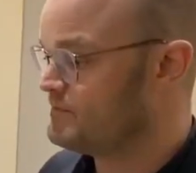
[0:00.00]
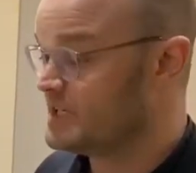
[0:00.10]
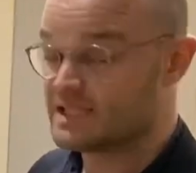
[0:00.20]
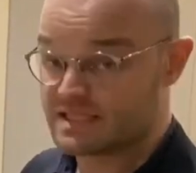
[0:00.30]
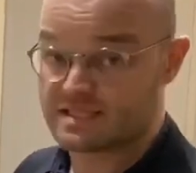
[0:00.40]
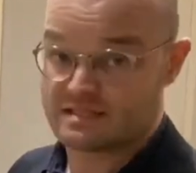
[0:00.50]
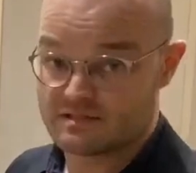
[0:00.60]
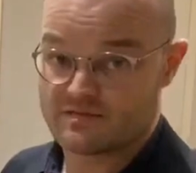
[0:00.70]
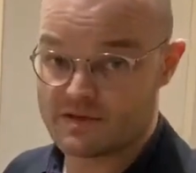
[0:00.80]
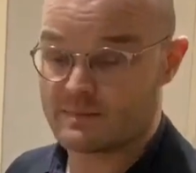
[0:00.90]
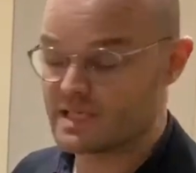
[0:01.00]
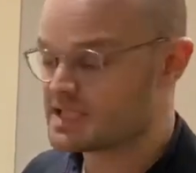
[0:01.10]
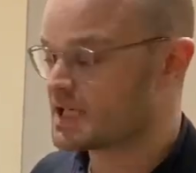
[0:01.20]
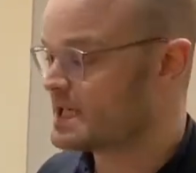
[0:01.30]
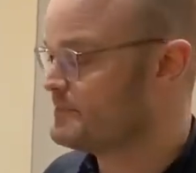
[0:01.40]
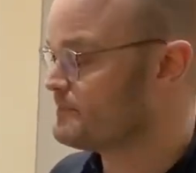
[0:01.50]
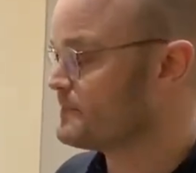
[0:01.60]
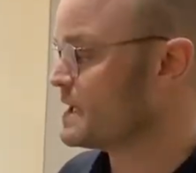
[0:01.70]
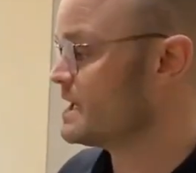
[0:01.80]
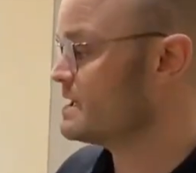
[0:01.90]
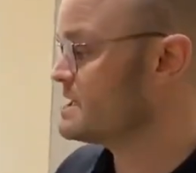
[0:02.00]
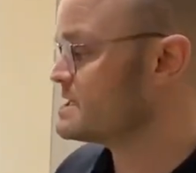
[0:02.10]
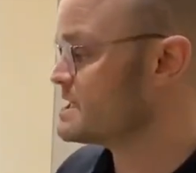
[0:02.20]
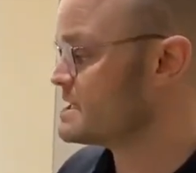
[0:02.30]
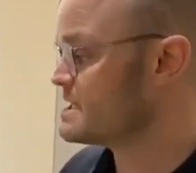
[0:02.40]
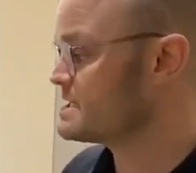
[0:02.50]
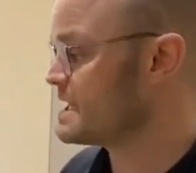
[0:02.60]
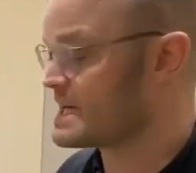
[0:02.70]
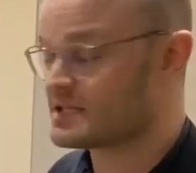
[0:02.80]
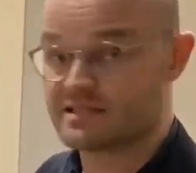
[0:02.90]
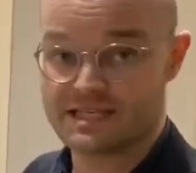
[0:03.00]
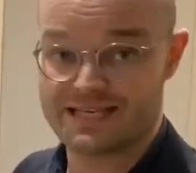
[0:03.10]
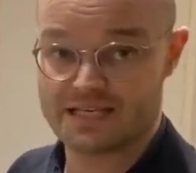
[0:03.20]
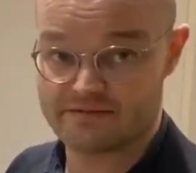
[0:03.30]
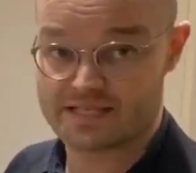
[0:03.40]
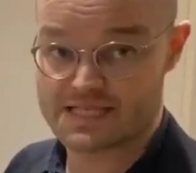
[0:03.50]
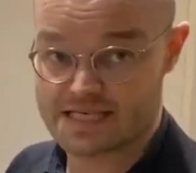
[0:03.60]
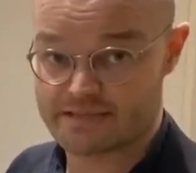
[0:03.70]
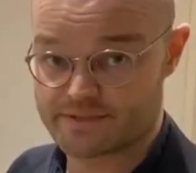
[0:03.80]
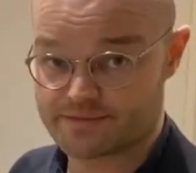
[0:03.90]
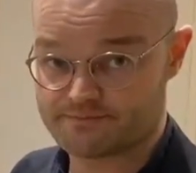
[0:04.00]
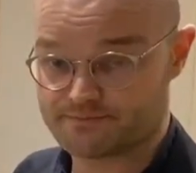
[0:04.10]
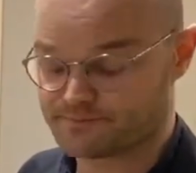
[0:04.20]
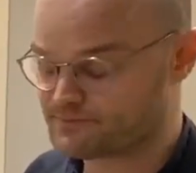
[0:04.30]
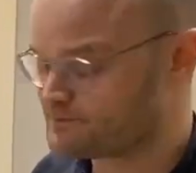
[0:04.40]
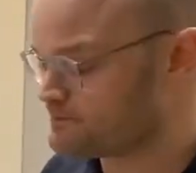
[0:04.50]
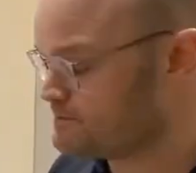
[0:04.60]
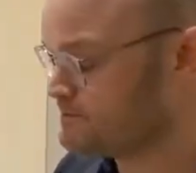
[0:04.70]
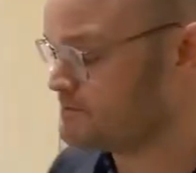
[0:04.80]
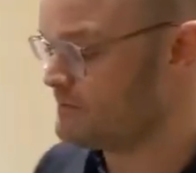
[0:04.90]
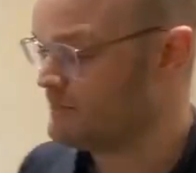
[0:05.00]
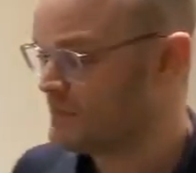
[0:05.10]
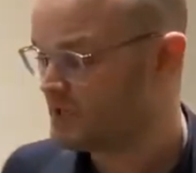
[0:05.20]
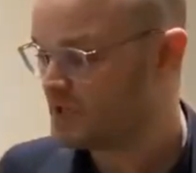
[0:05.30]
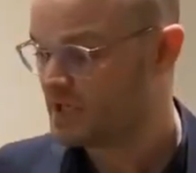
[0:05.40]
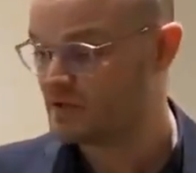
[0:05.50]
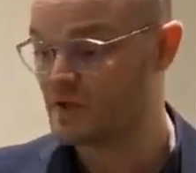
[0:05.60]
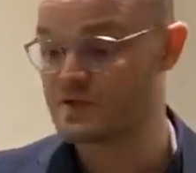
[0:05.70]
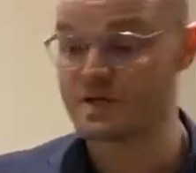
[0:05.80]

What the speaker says: Veneers from Italy, and this is lacquered 11 times. You can